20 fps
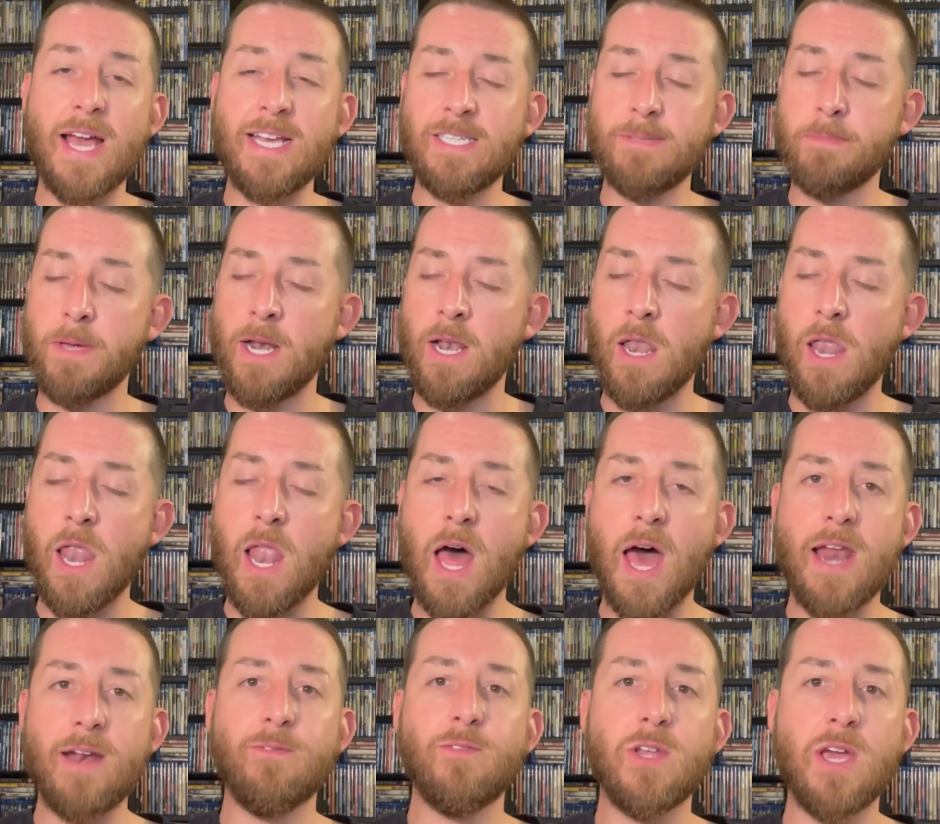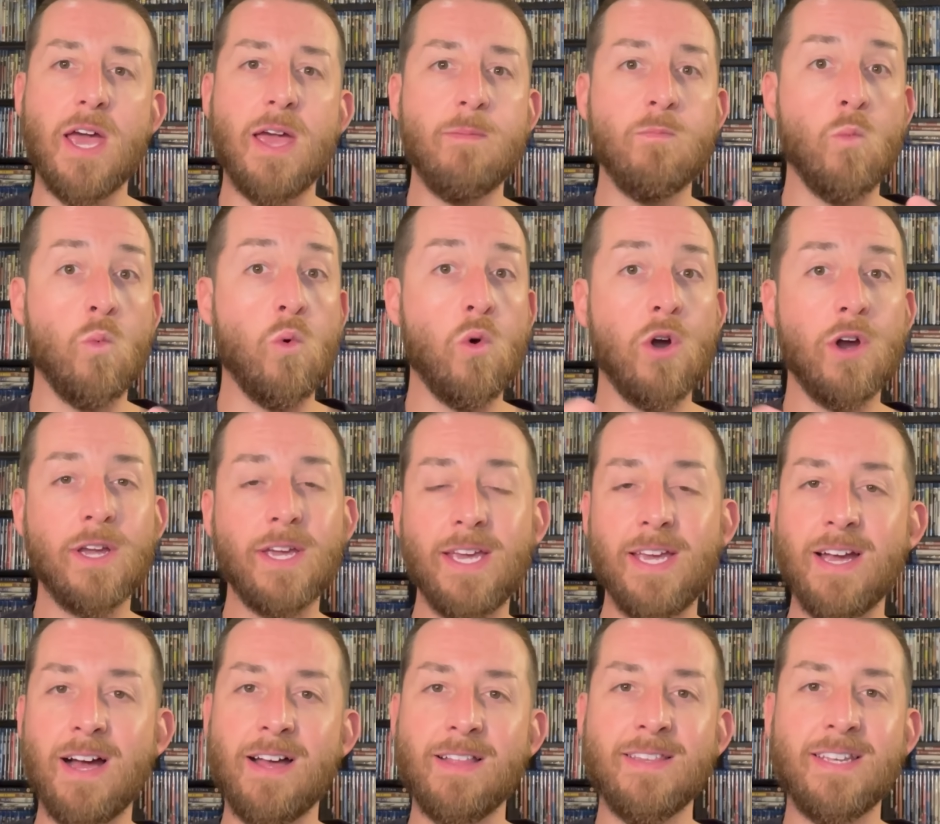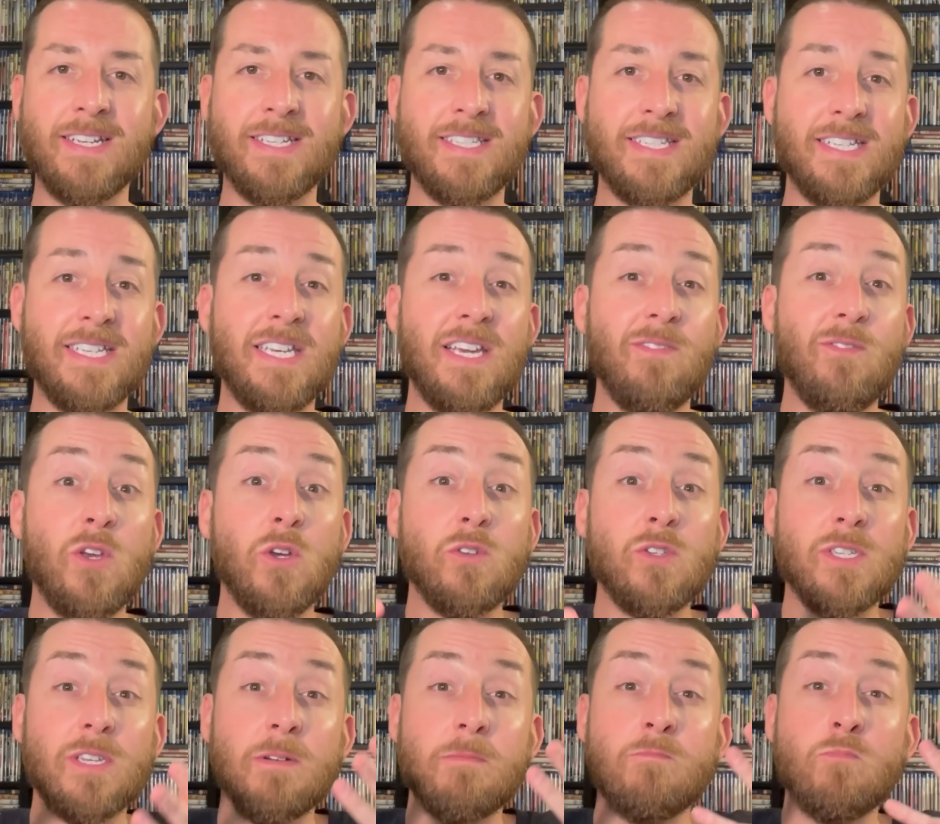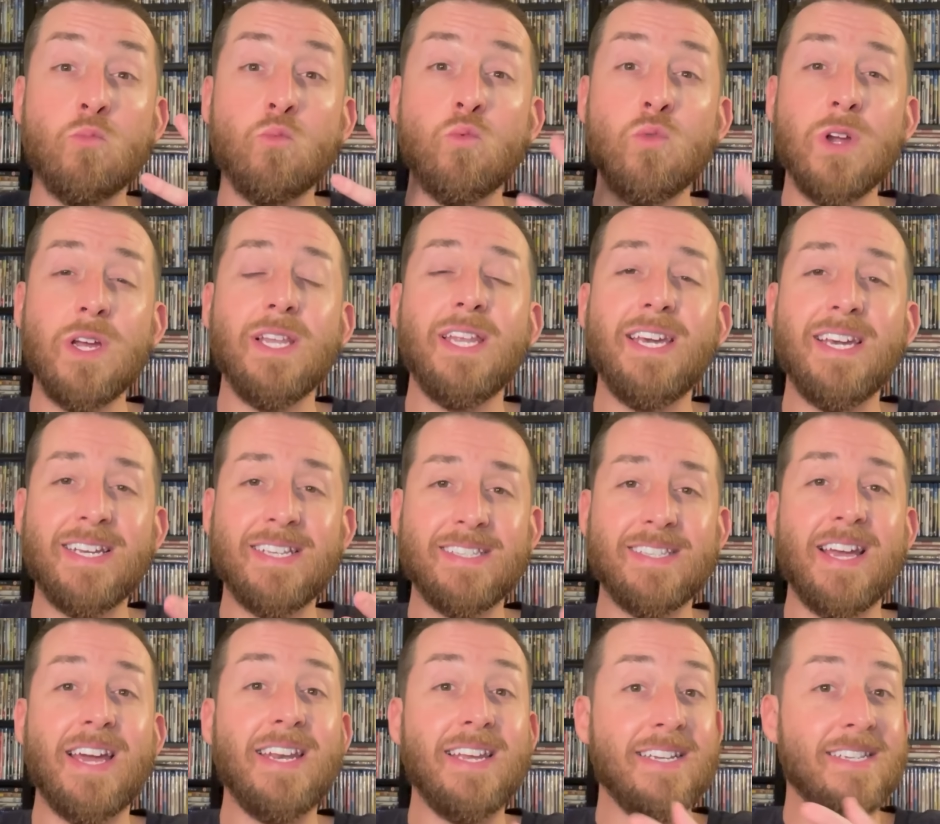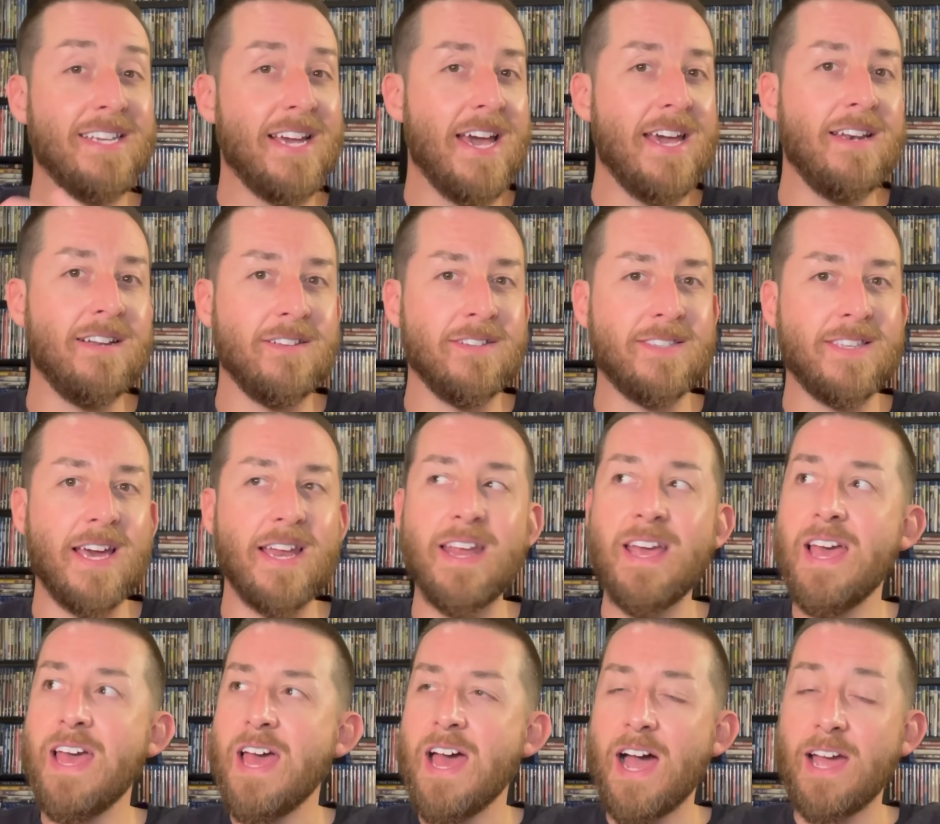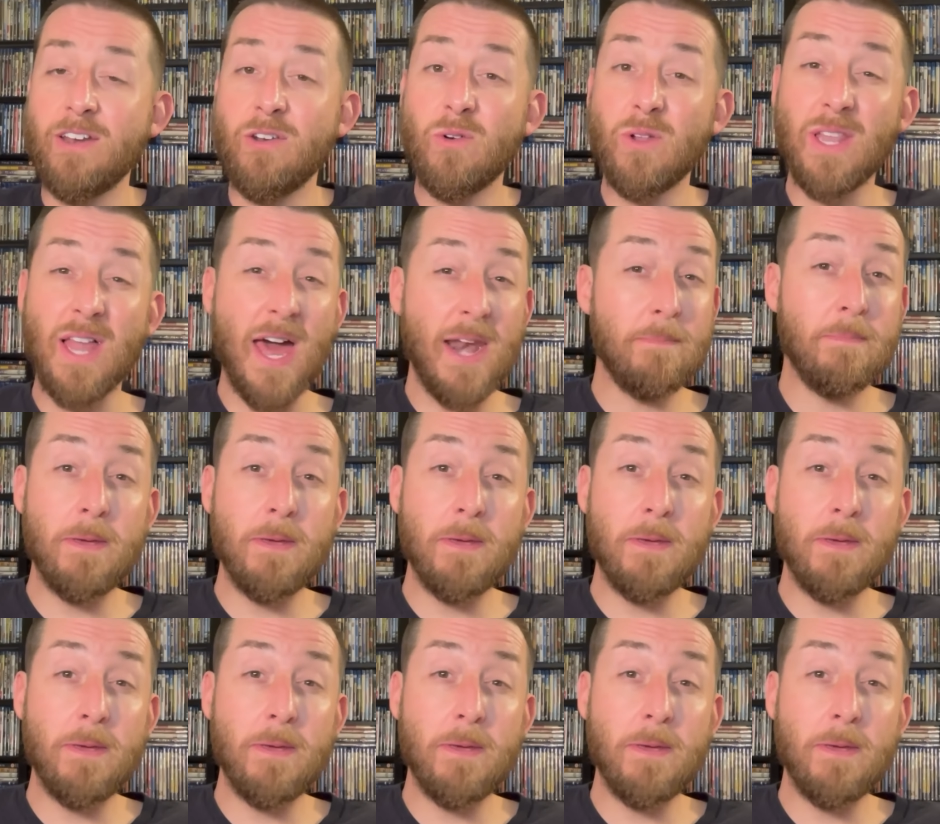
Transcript: I spent a lot of time working on this to give you some really exciting titles that I know a lot of